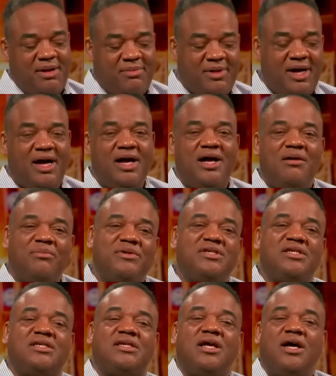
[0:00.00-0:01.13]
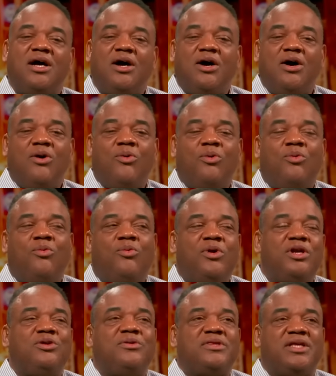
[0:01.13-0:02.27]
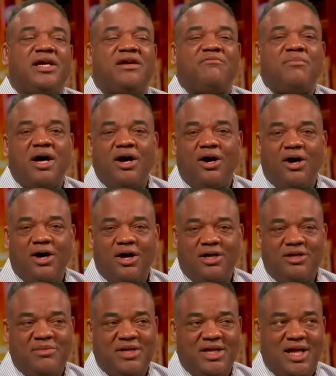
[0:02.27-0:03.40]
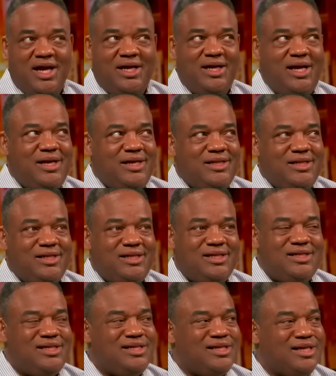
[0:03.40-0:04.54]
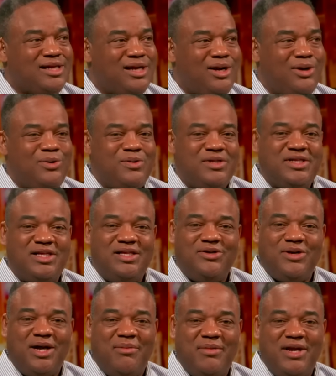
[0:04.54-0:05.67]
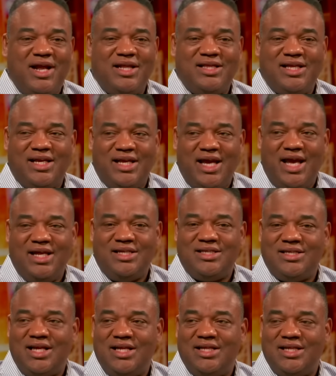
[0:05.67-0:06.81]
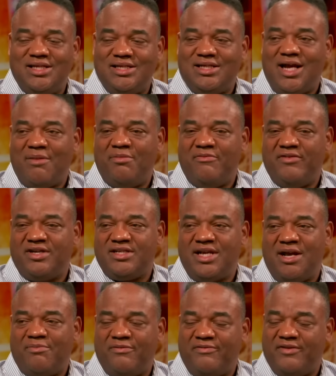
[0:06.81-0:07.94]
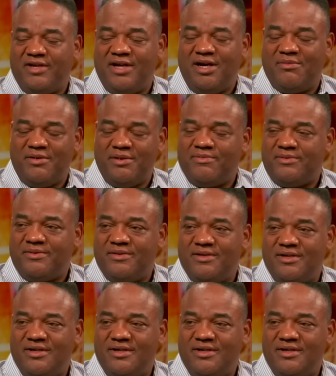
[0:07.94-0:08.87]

blah. But just what do you think of my argument, like, this is a coach, and he's coming out the gate setting this type of example for young people?